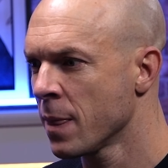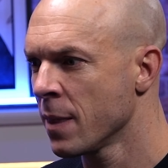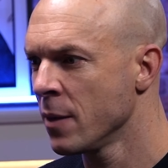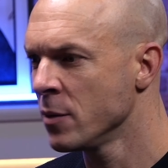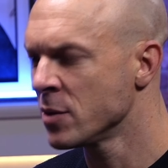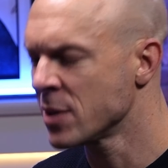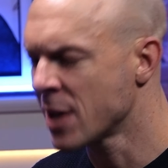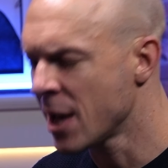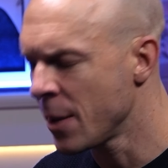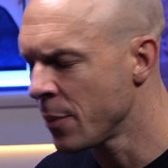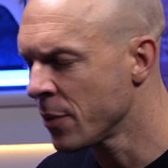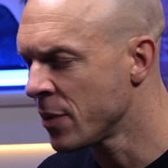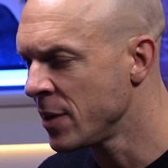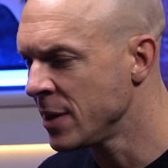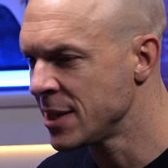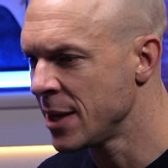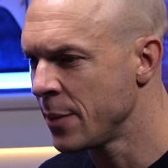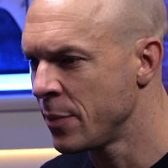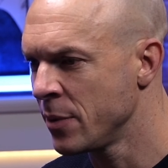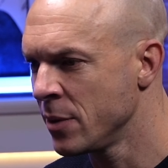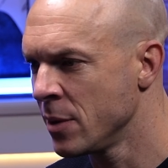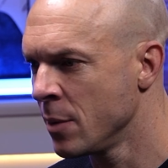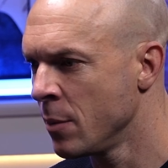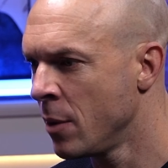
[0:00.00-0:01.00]
there's a couple of things
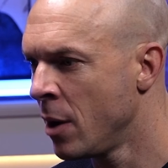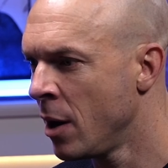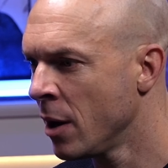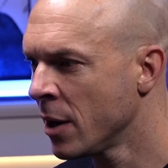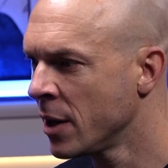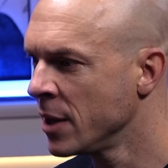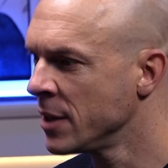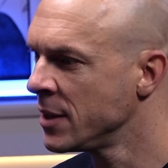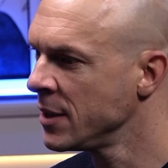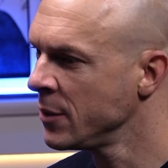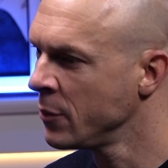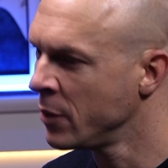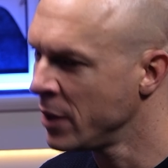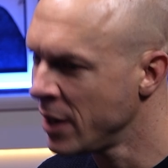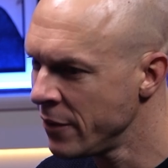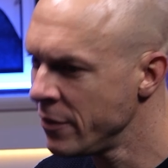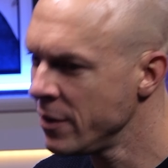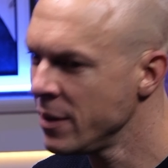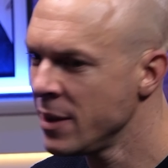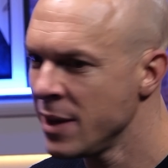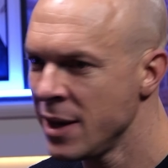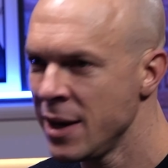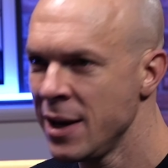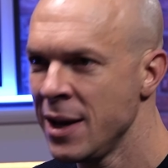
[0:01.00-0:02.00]
happen in the market.
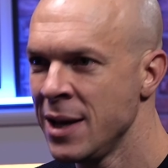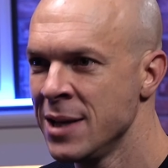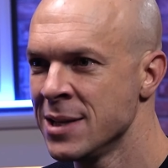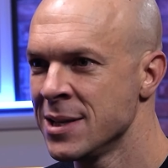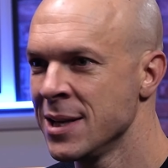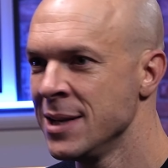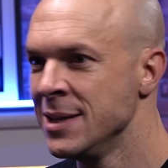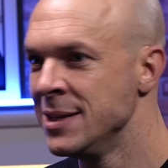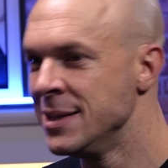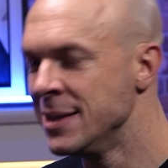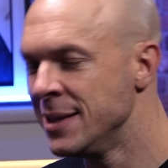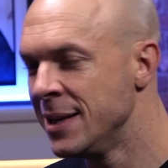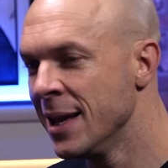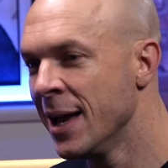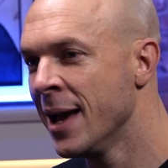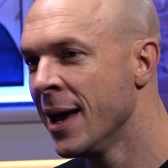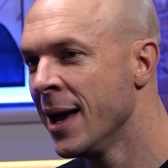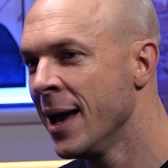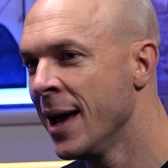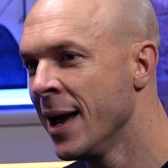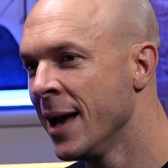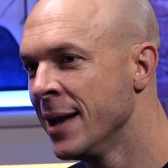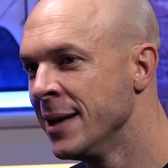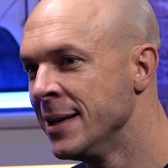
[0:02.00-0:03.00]
Whenever there is a,
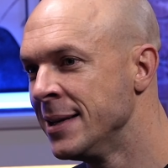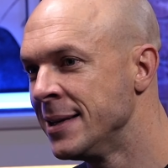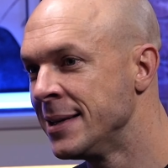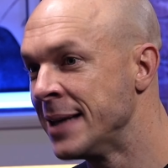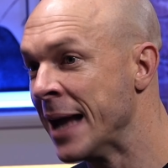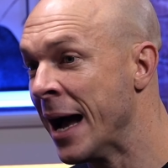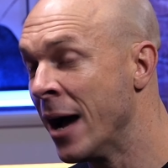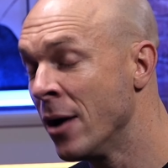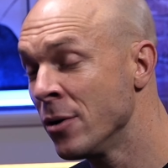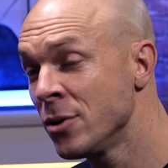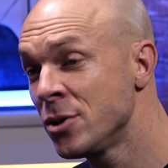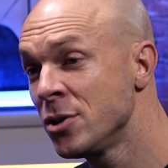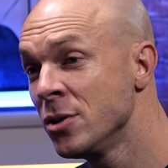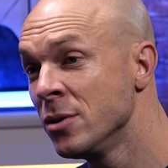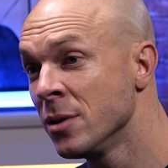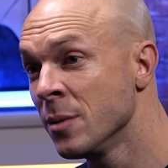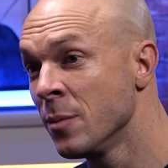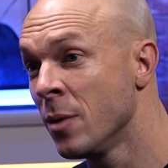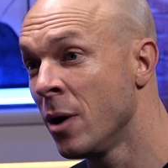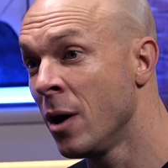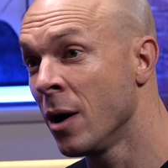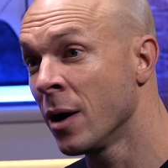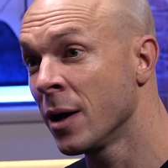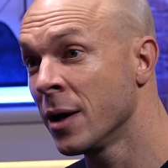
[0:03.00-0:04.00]
a, a, downturn in
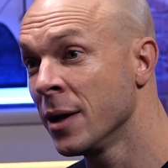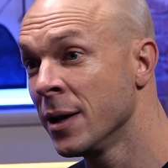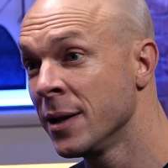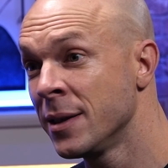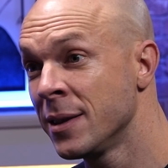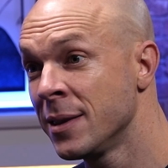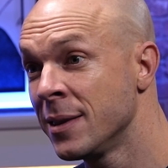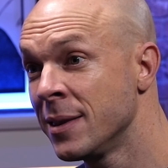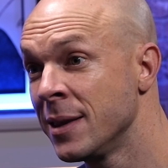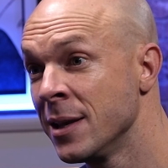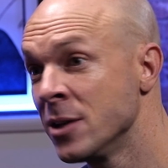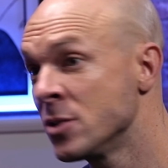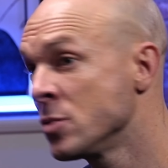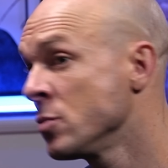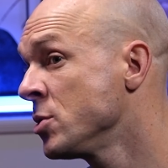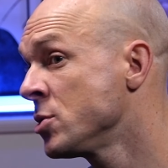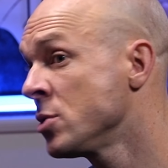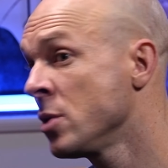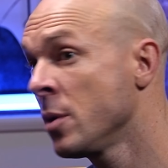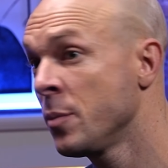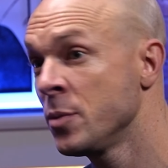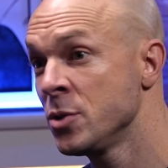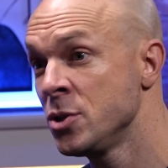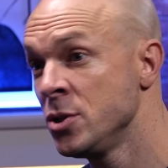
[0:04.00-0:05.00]
the market, there's
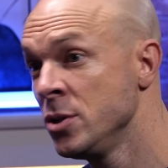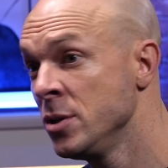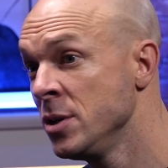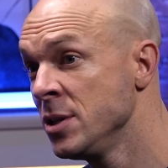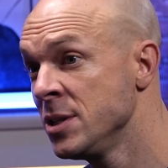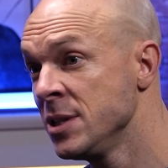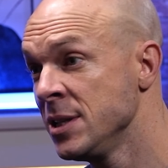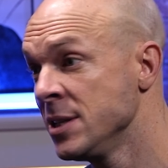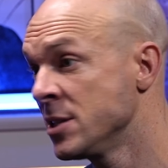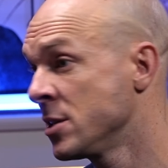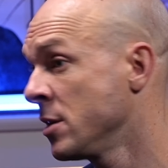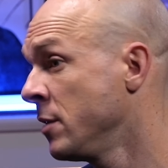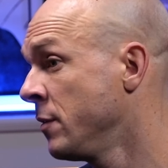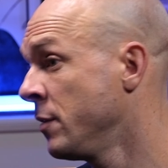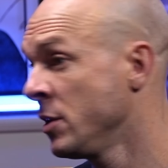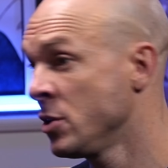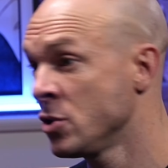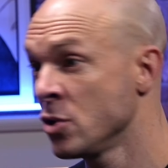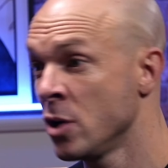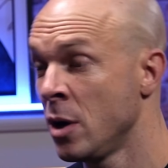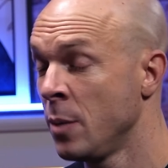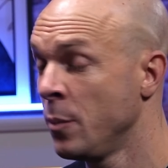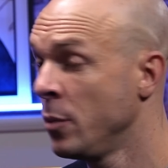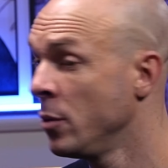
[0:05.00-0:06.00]
always an opportunity. So, for
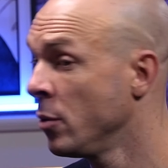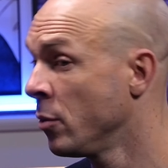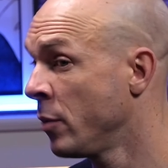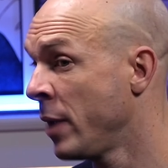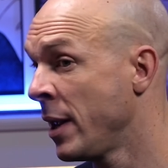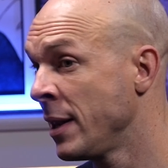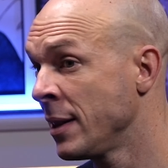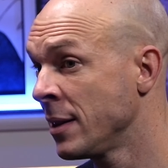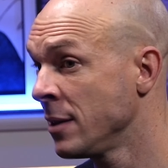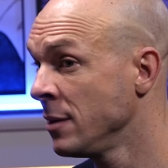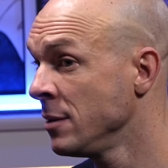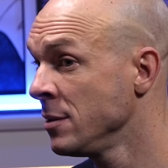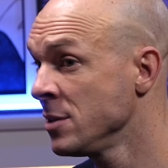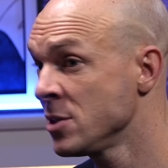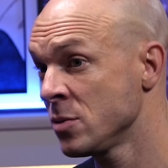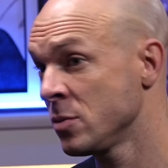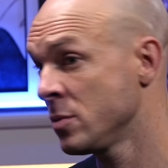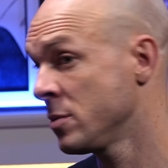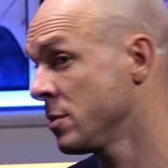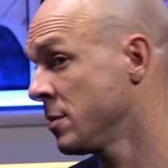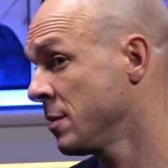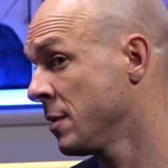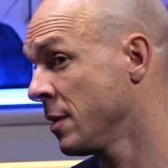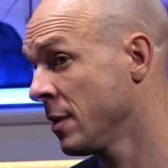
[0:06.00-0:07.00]
example,
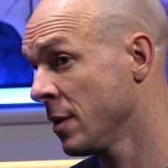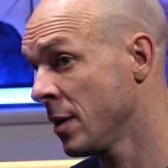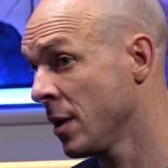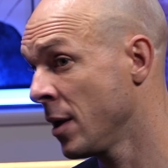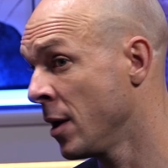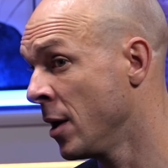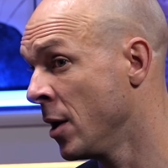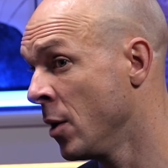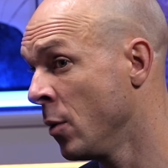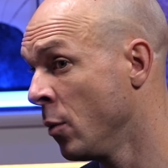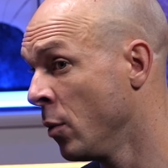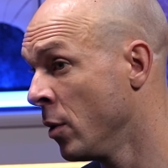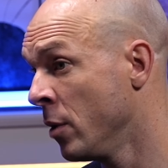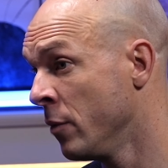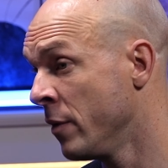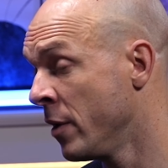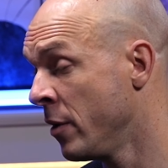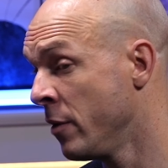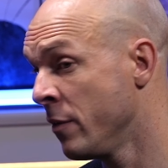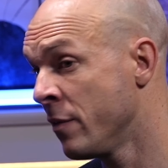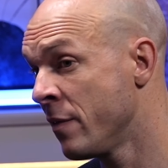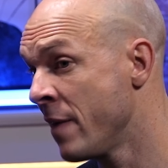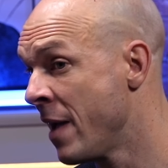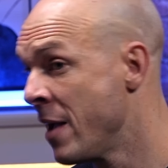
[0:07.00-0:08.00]
rentals uh, were
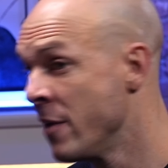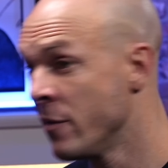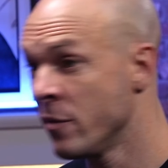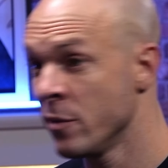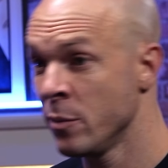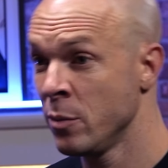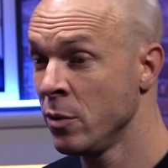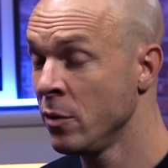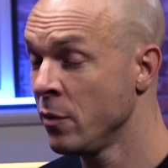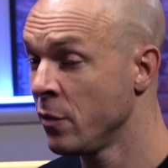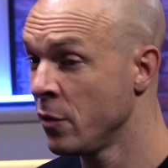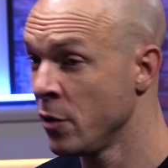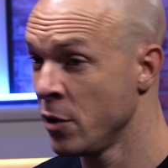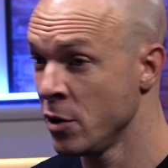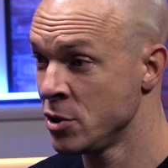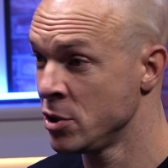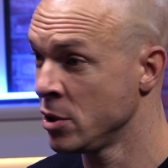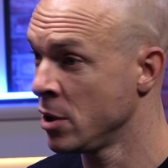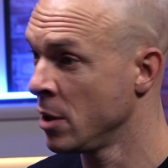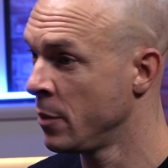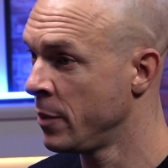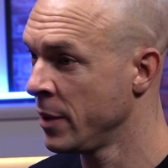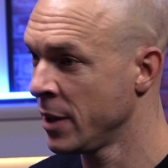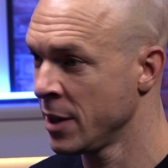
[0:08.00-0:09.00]
very favorable for her
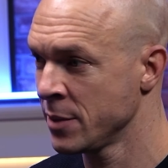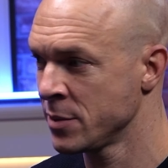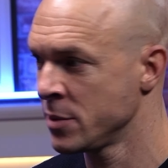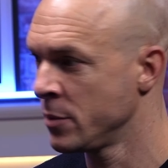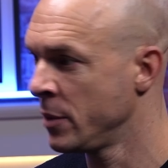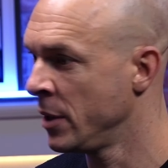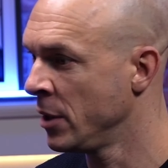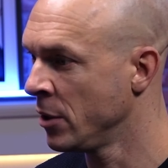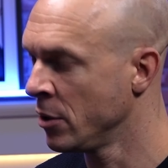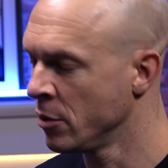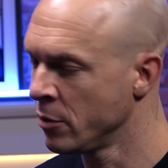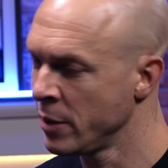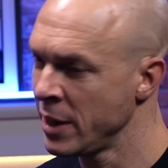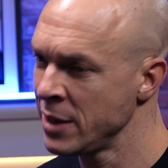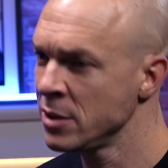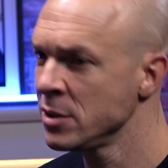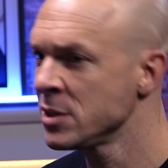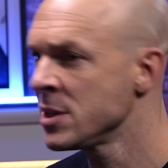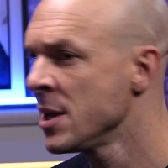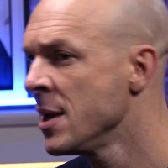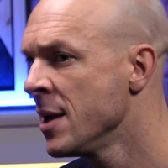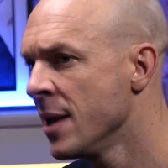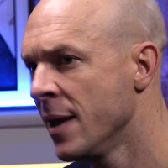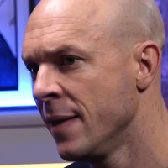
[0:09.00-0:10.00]
to go pick up some really good
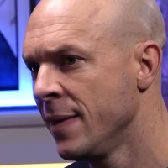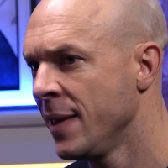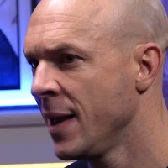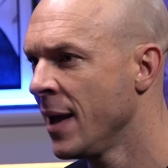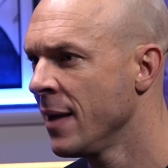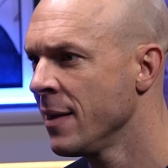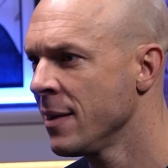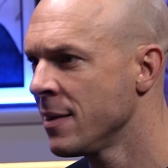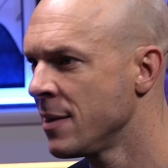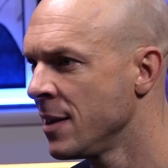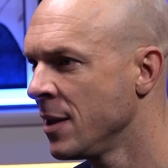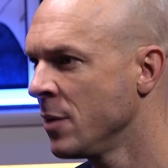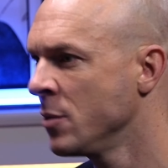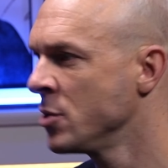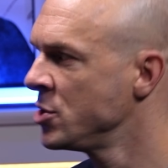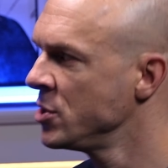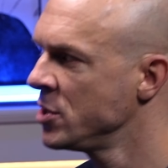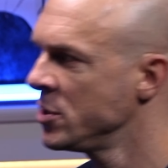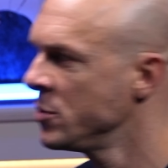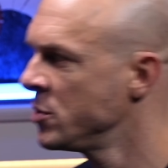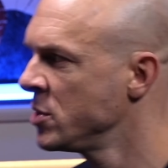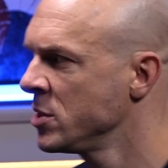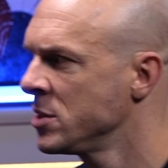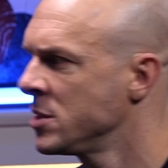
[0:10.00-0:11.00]
rentals. And the other thing was,
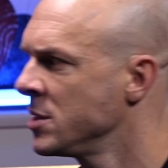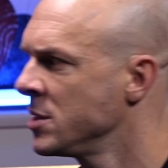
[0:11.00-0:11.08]
is,